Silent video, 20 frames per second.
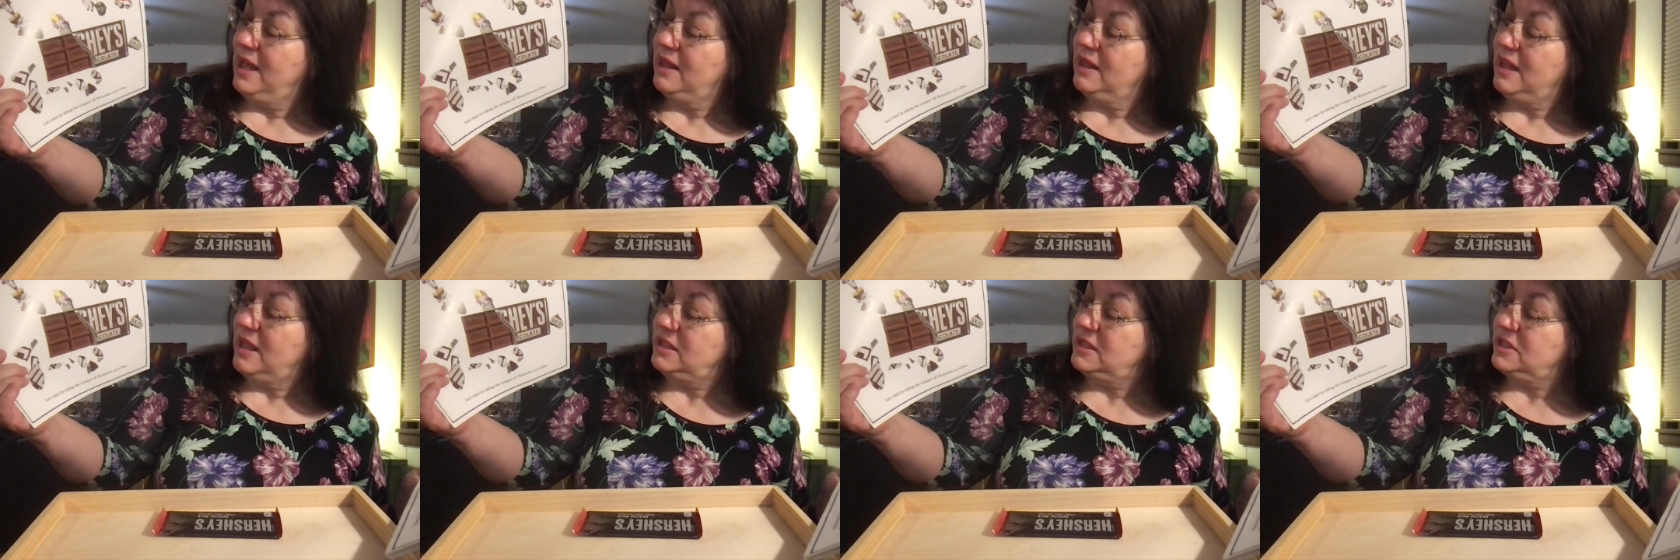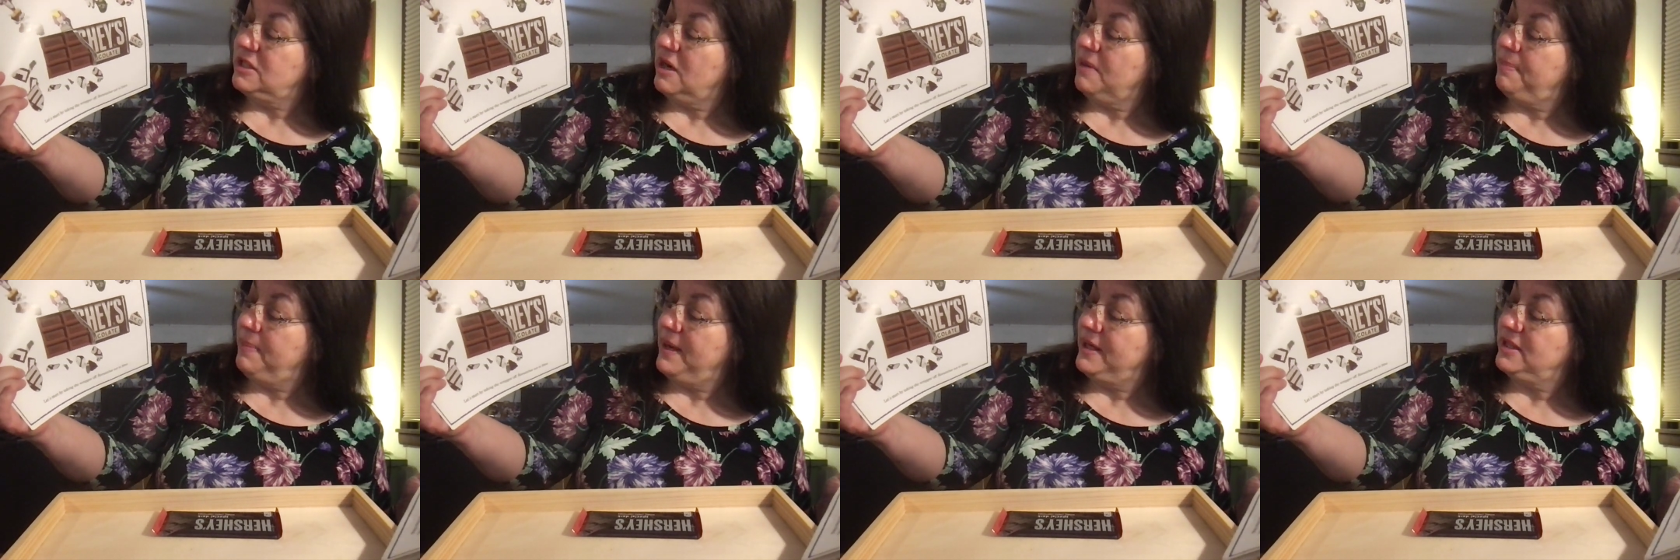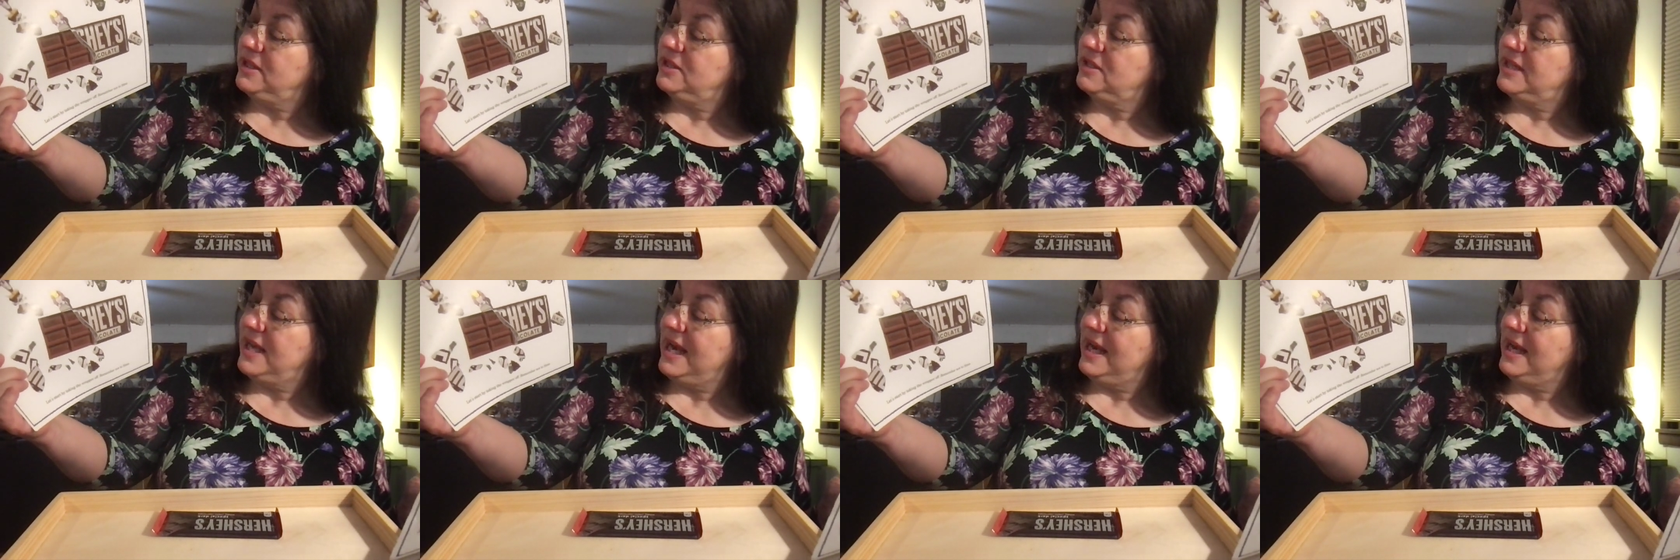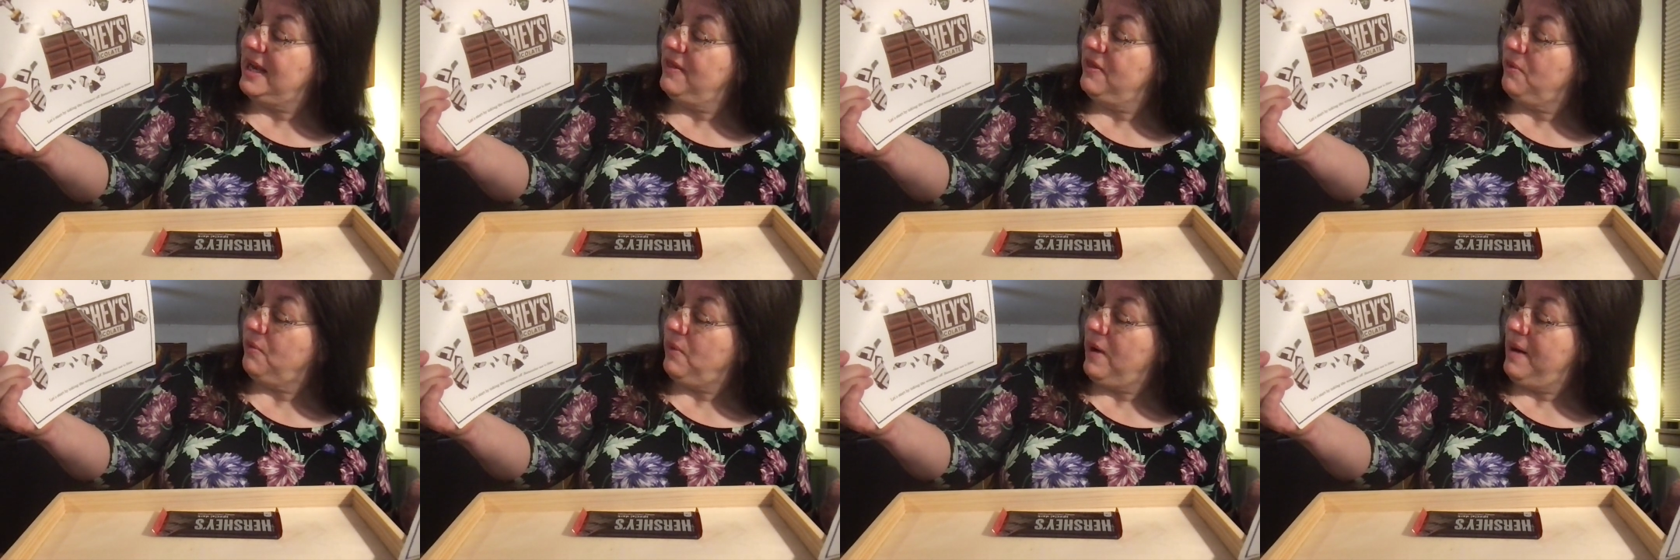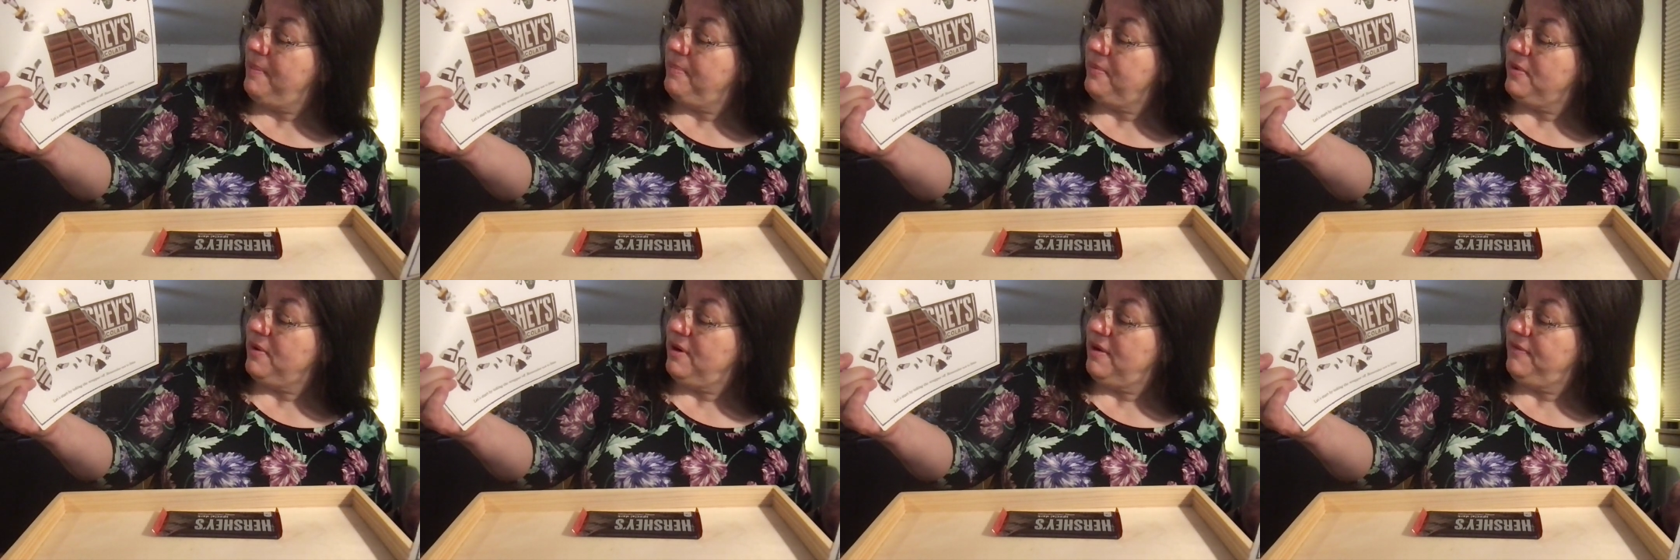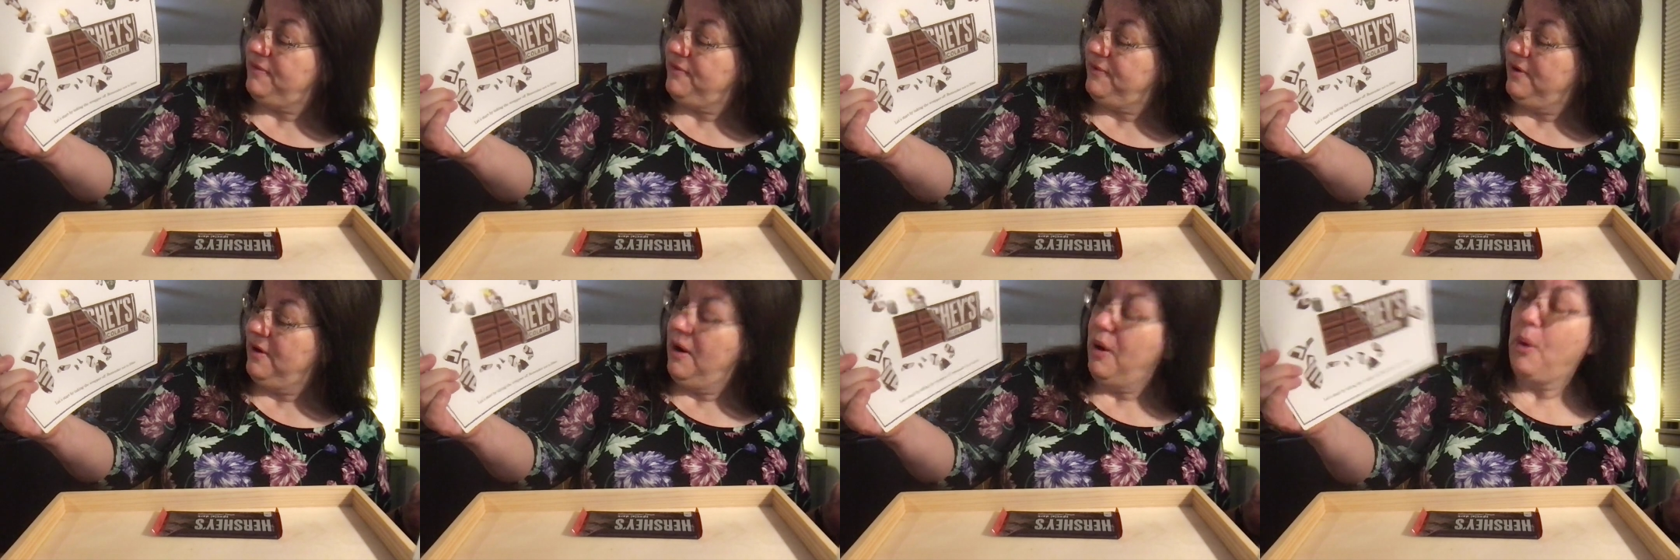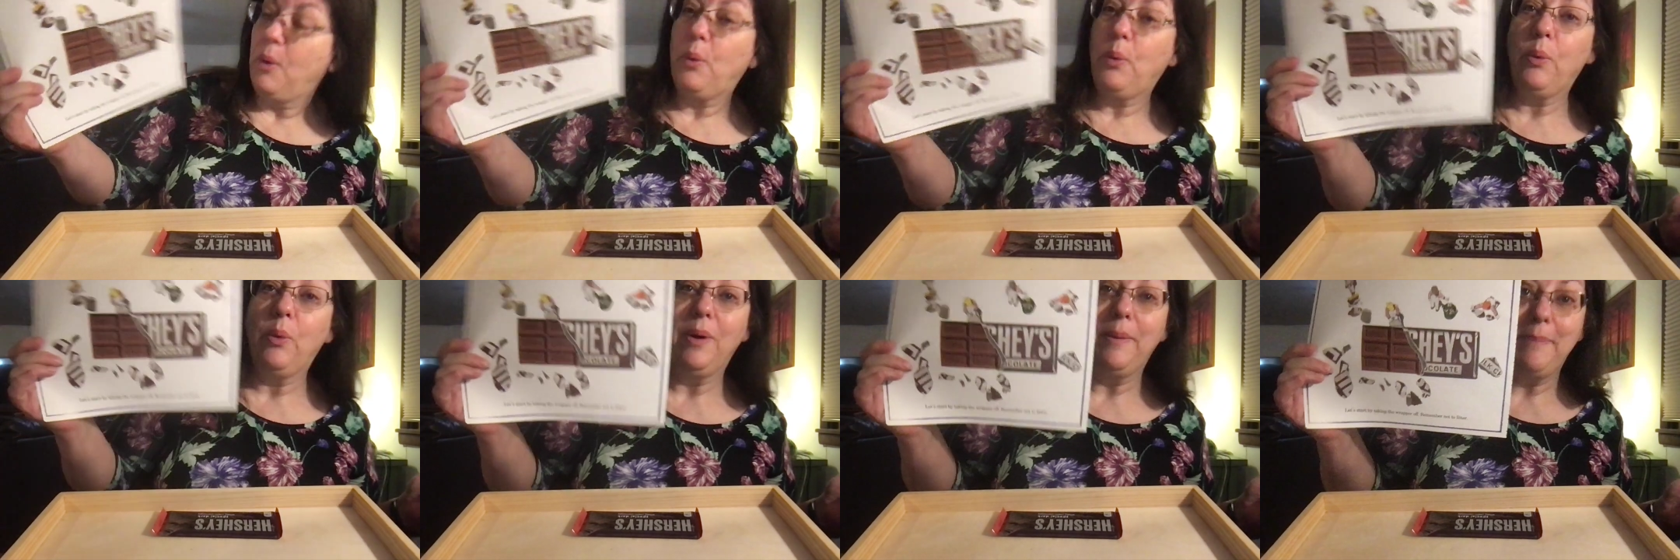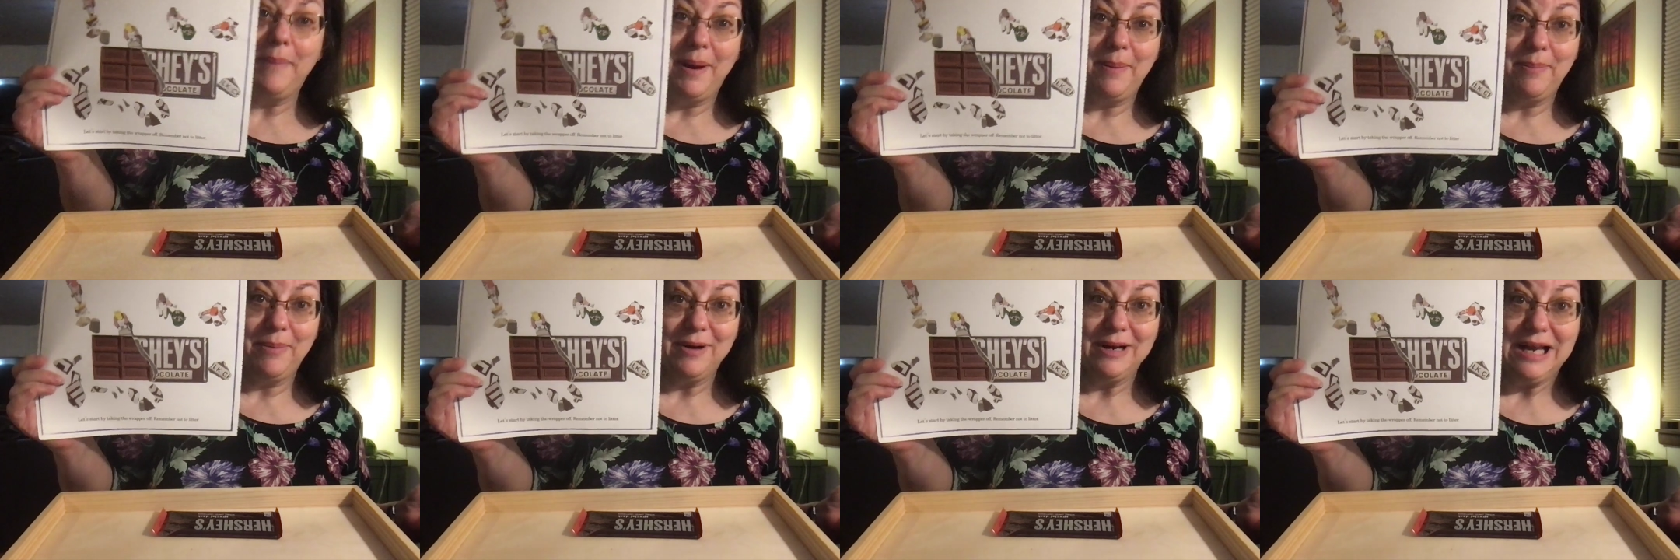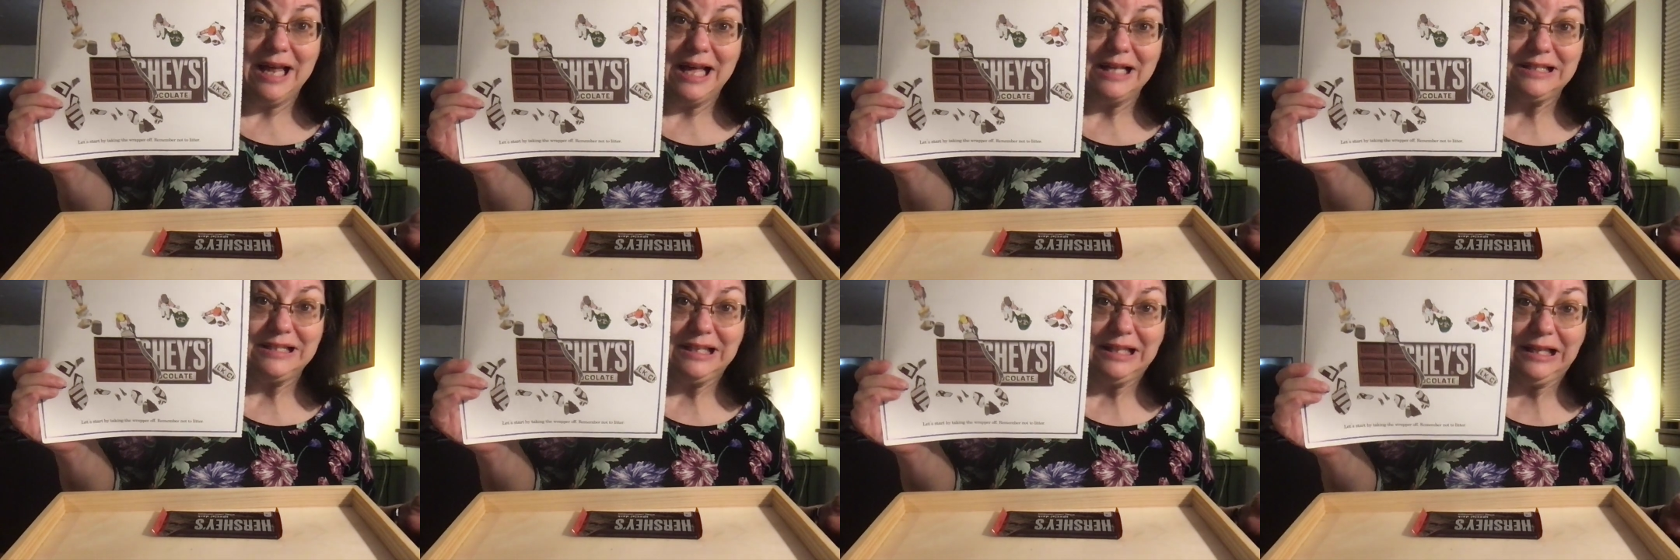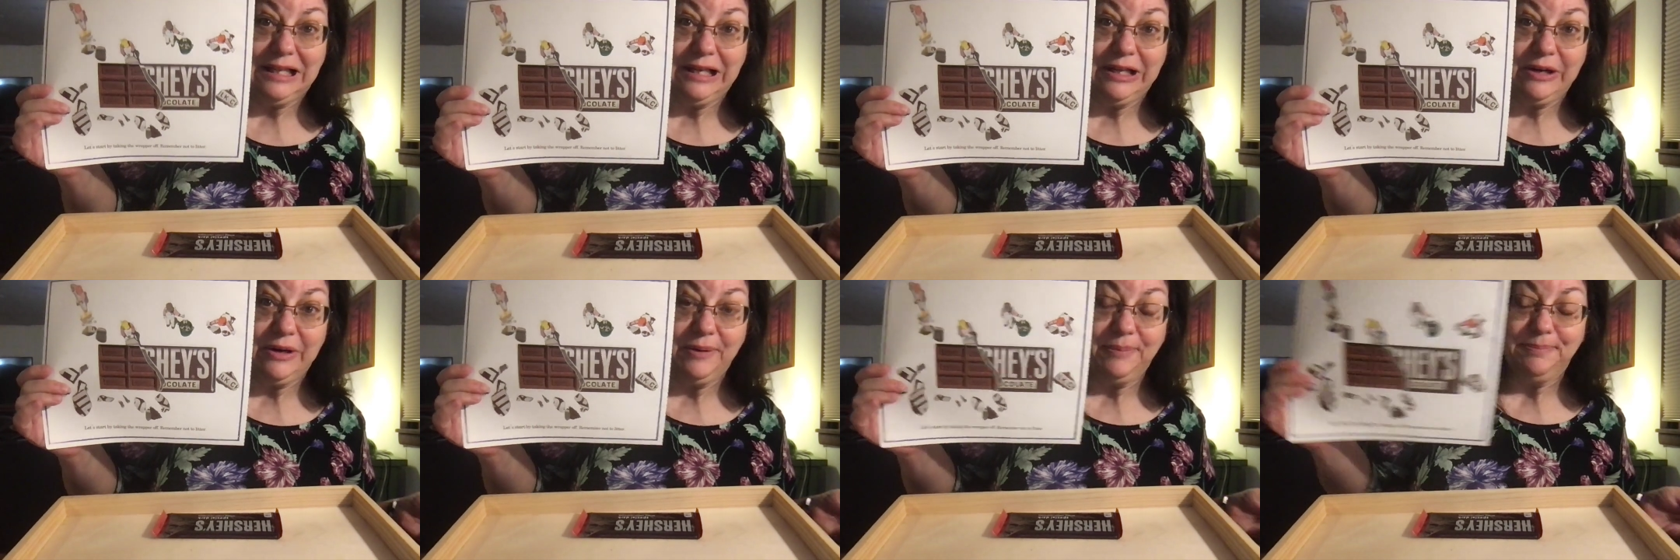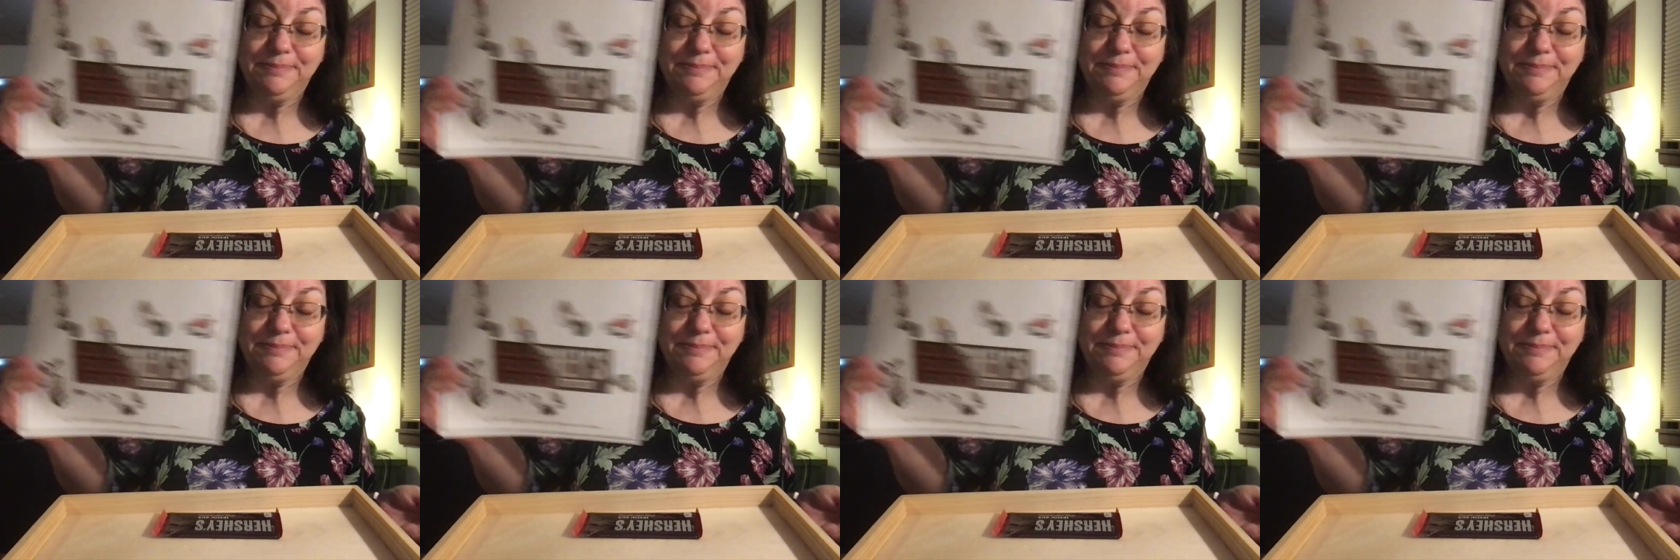Let's start by taking the wrapper off. Remember not to litter.